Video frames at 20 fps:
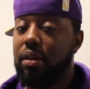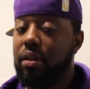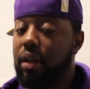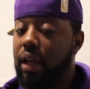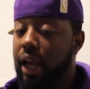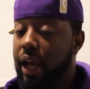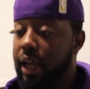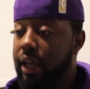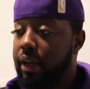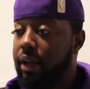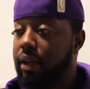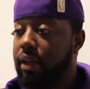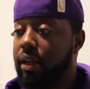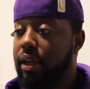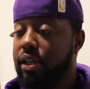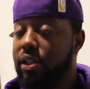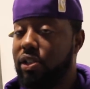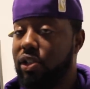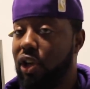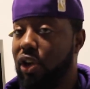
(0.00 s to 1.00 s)
Like,
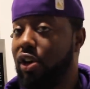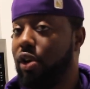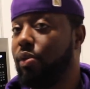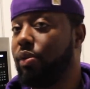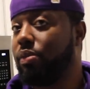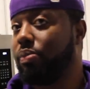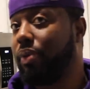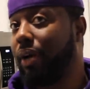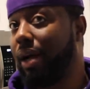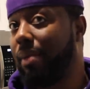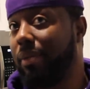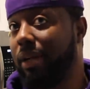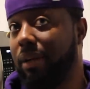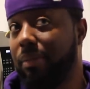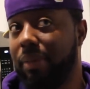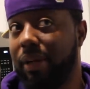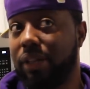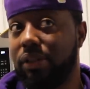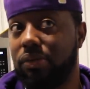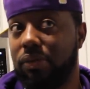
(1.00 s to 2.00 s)
his third was probably
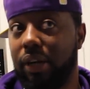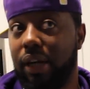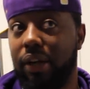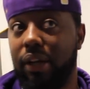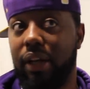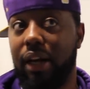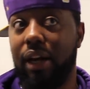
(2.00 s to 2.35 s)
the best round